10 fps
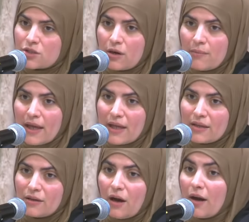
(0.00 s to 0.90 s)
are
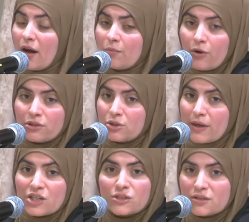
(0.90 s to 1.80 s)
made on both
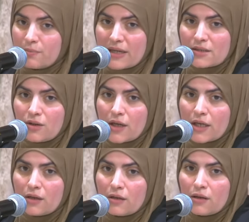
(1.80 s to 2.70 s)
directions based on it.